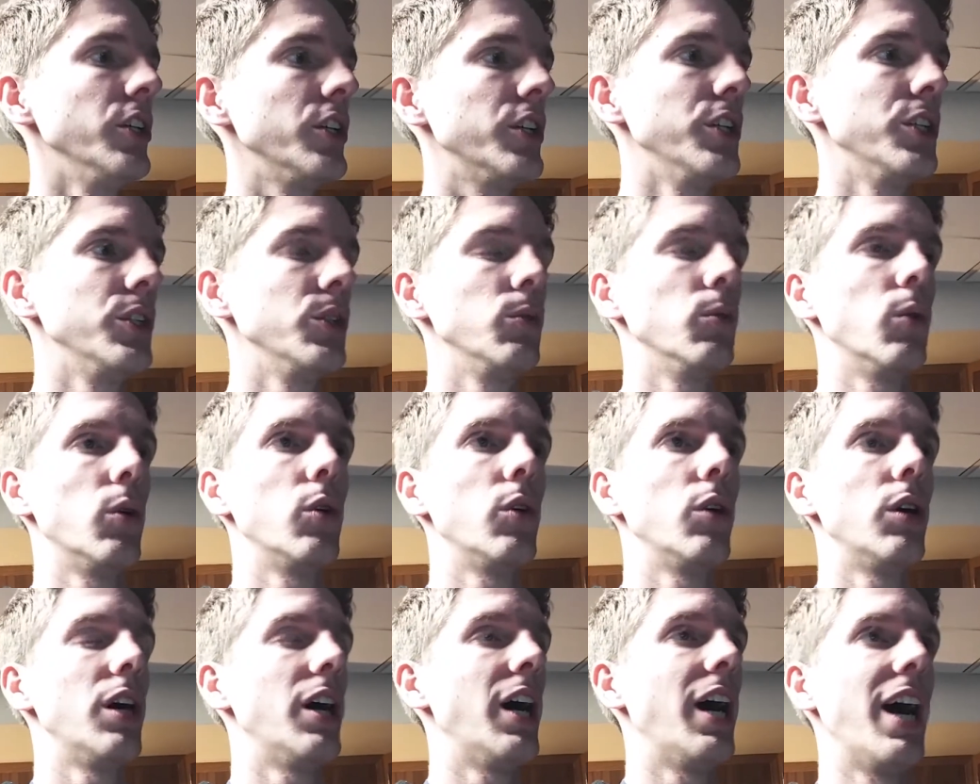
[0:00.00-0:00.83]
You can
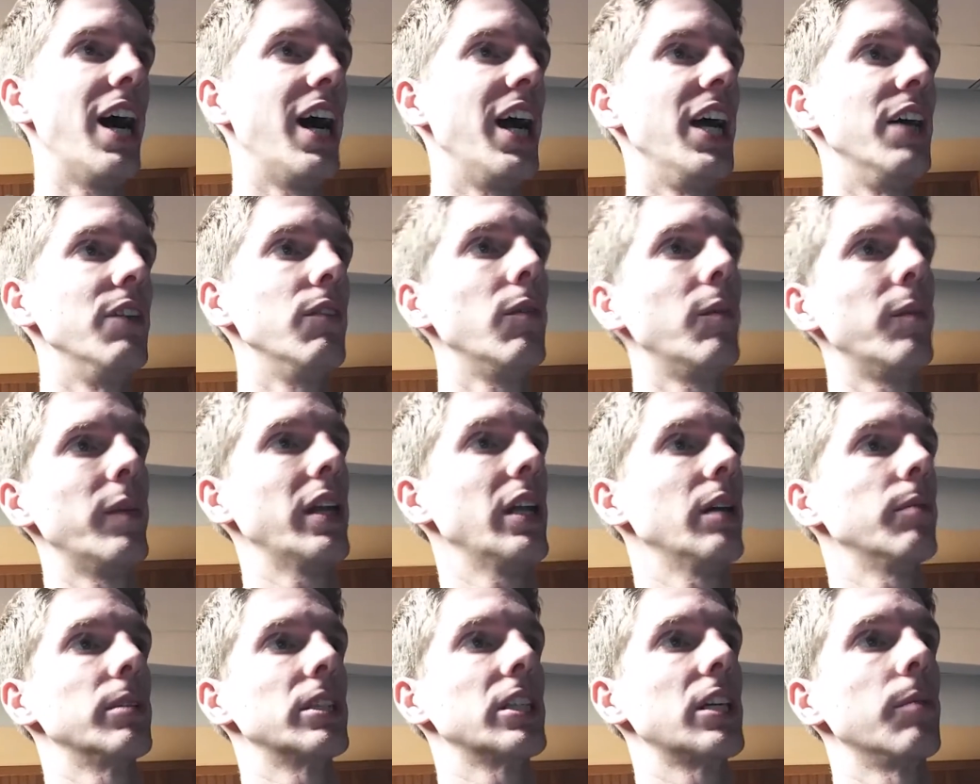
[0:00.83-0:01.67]
do, I
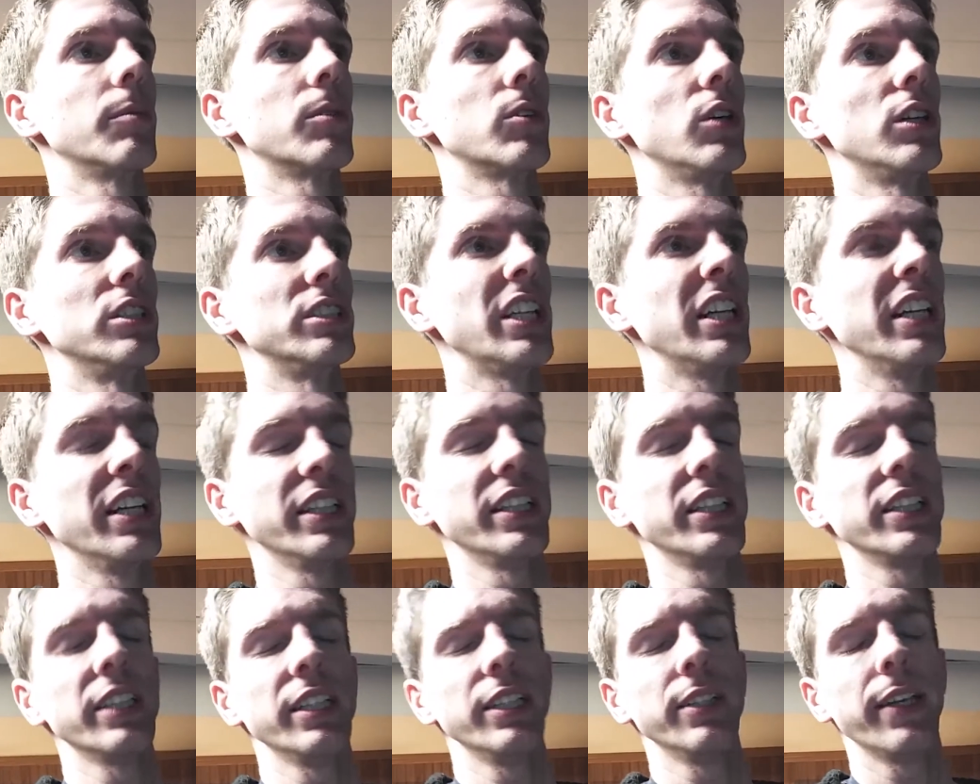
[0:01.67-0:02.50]
haven't been able to come across
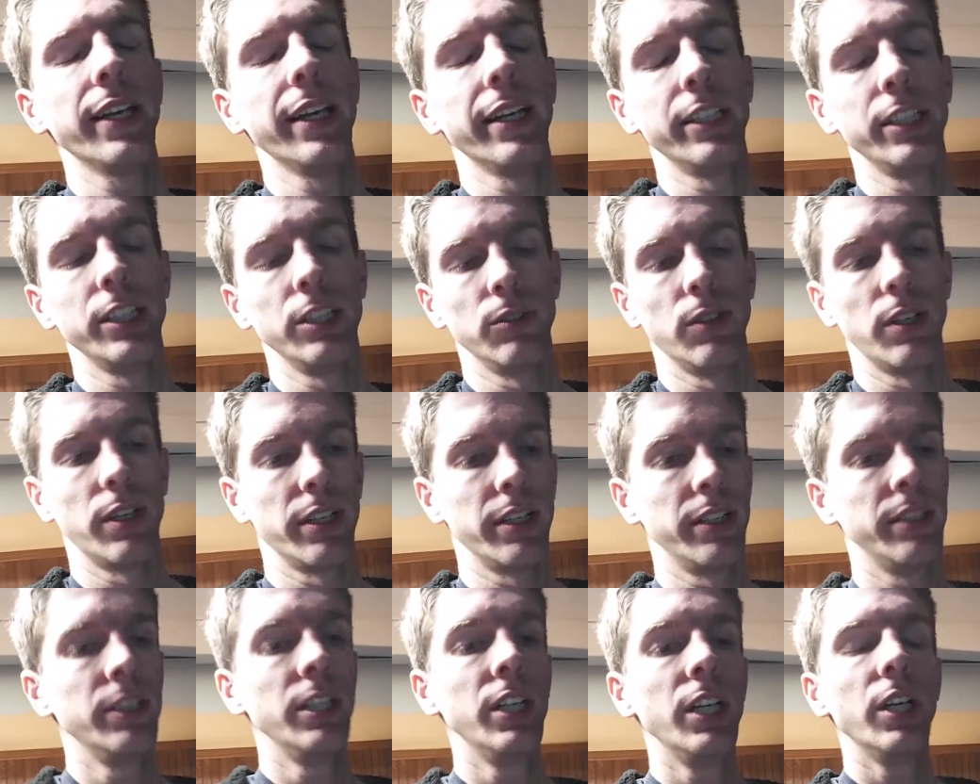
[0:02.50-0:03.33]
anything that you can't do
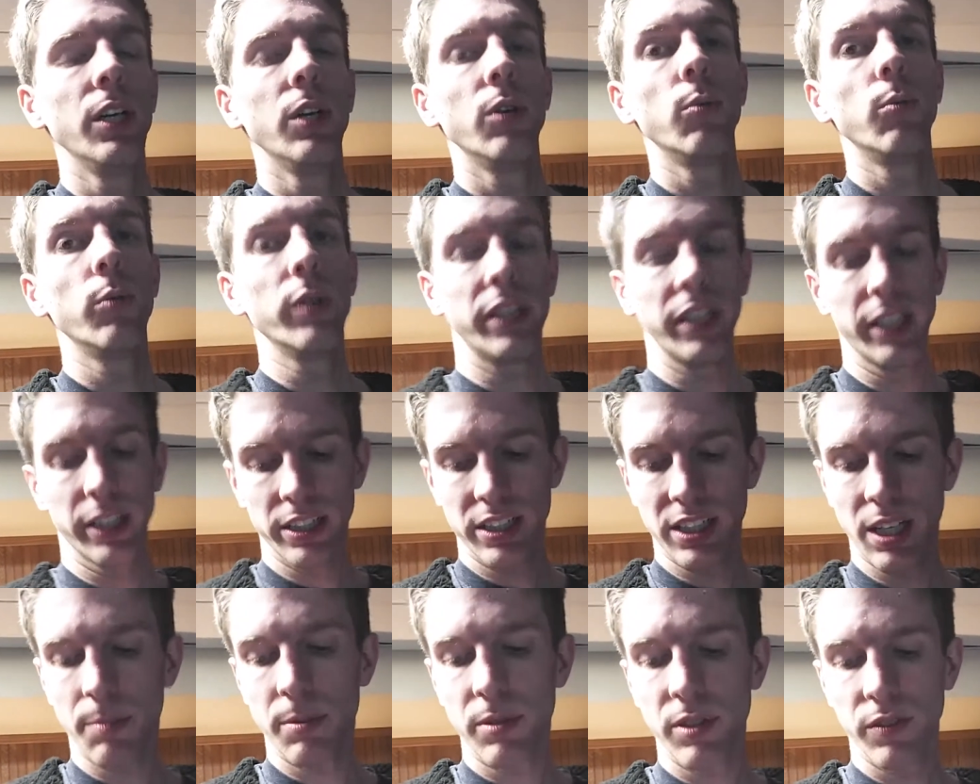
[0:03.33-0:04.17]
on it, with
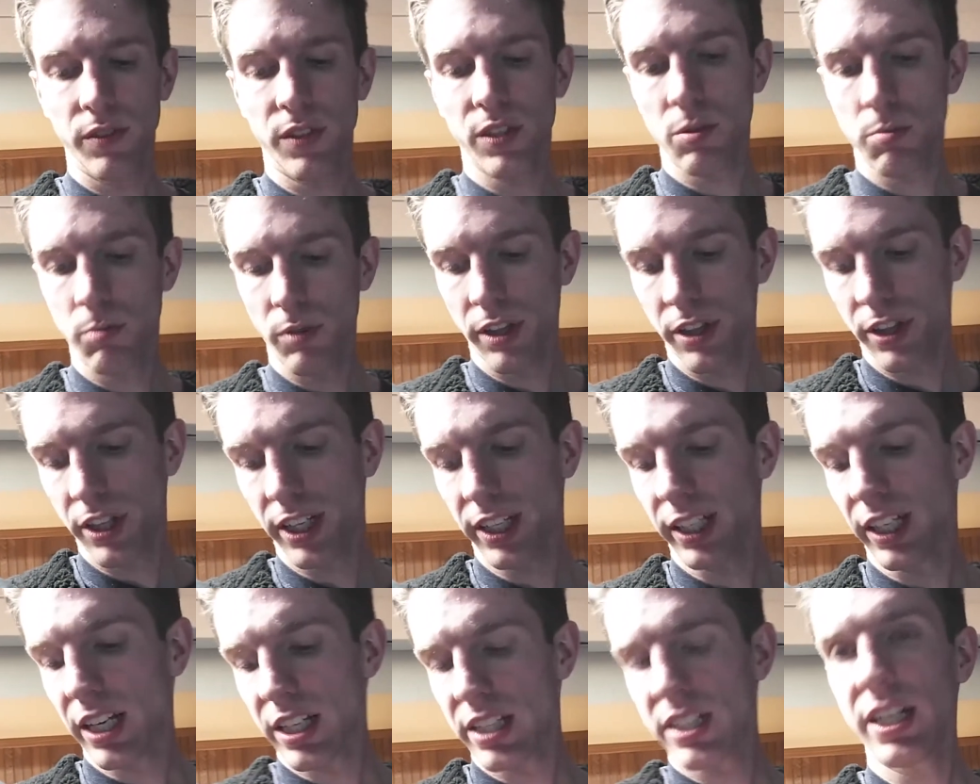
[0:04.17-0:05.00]
the exception of this one
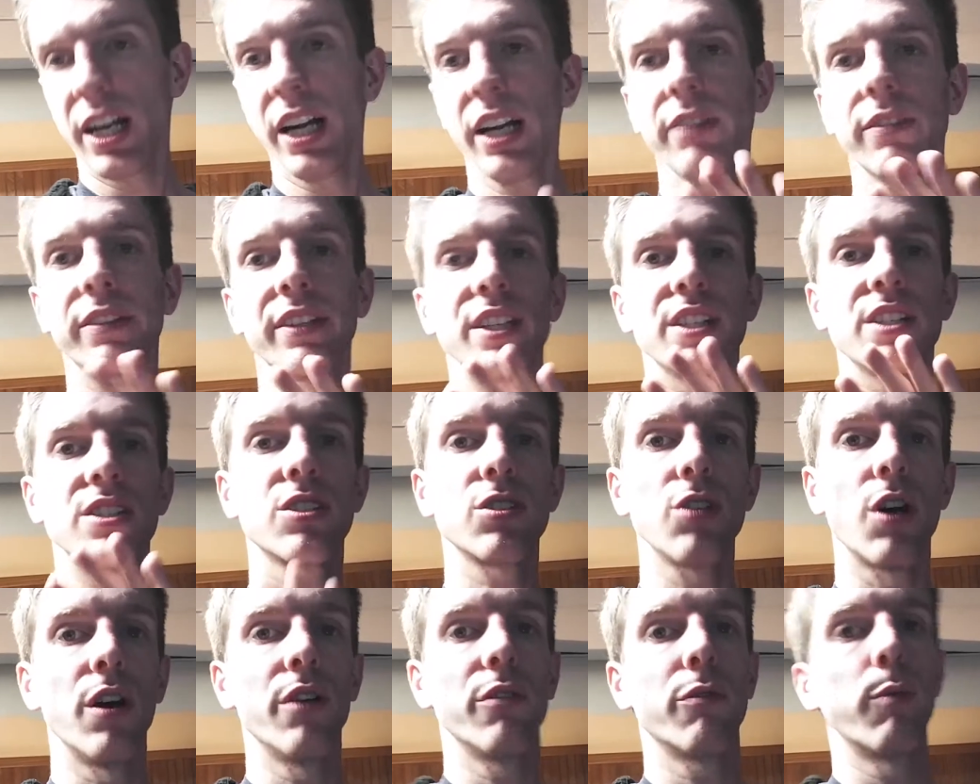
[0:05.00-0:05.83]
thing, and it's not even the
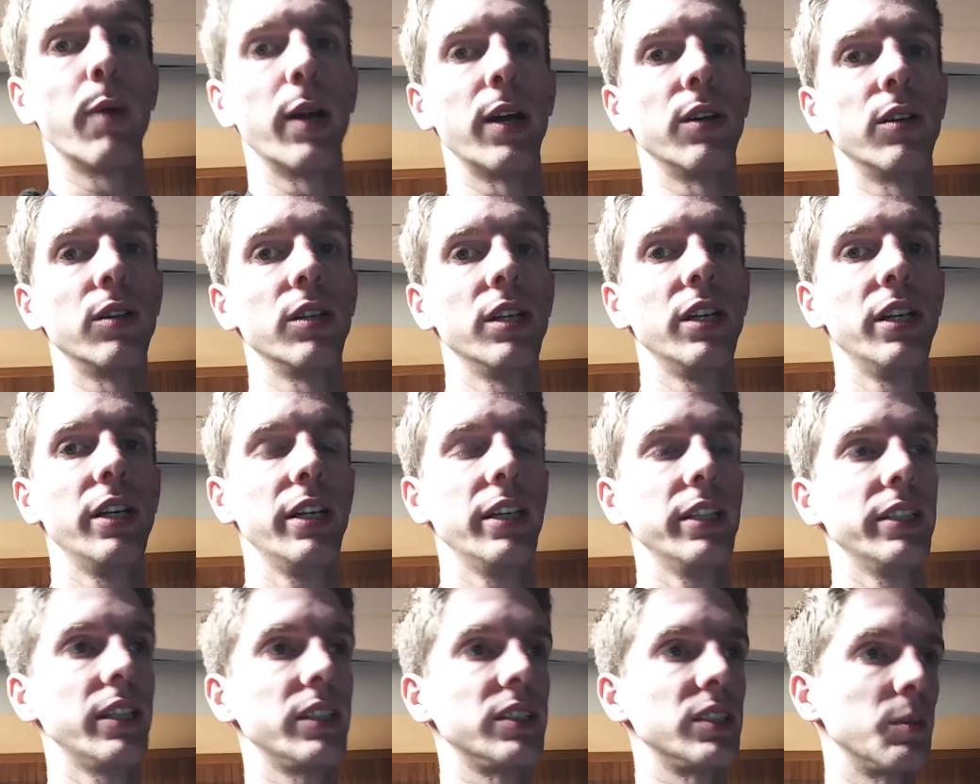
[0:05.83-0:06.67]
software
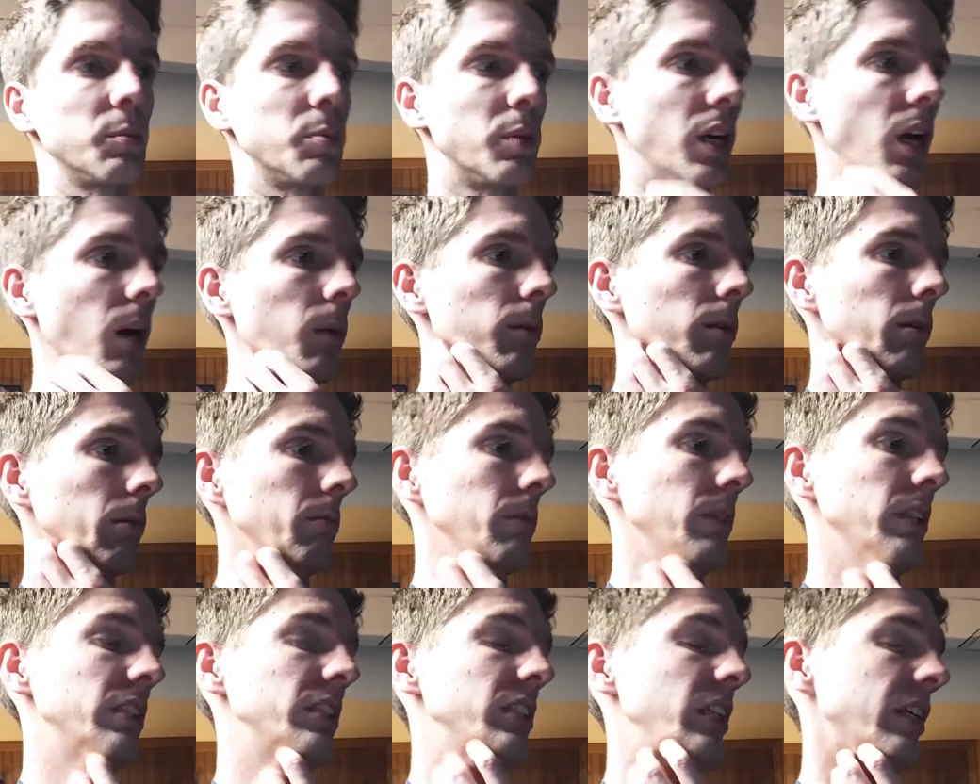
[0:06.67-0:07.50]
that's the
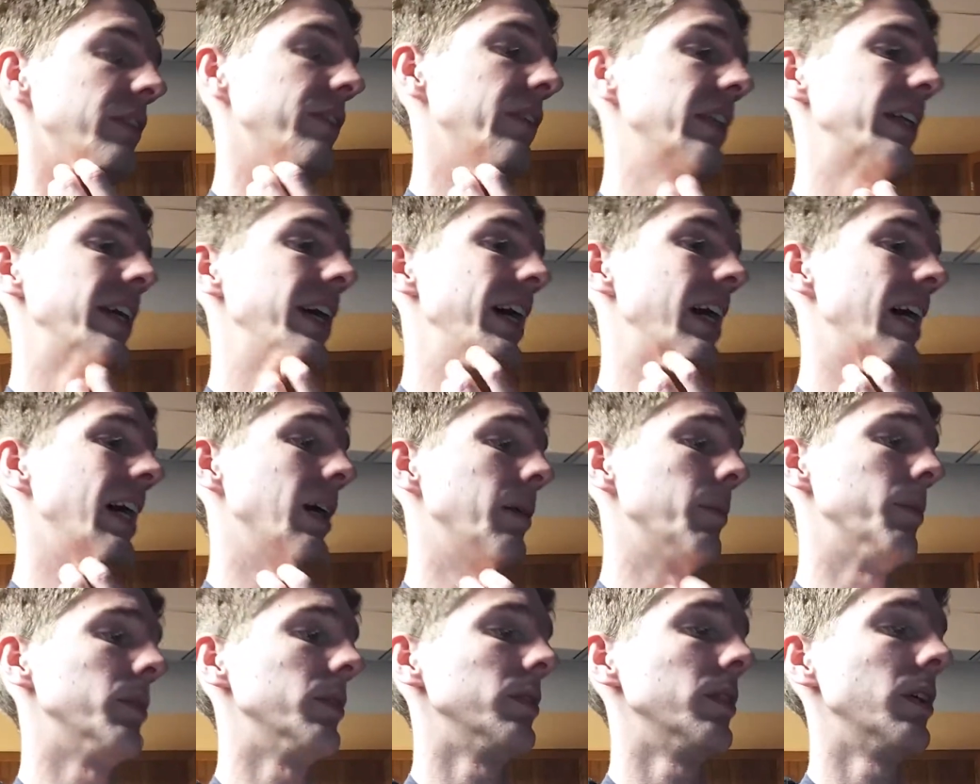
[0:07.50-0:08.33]
problem. It's not even the
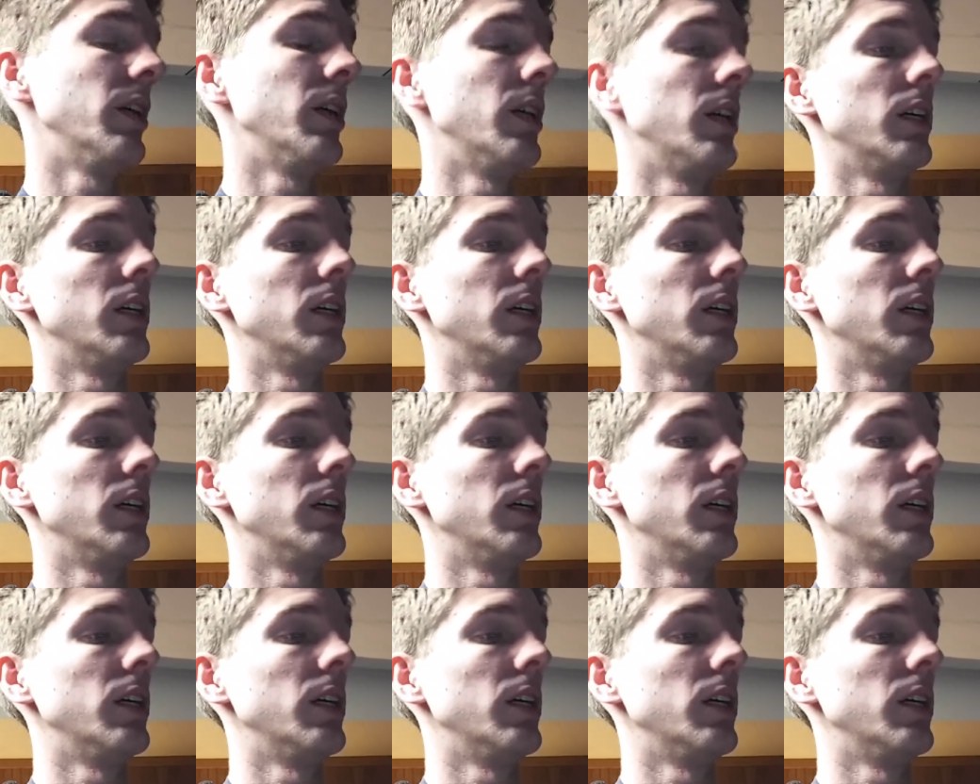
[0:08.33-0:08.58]
app.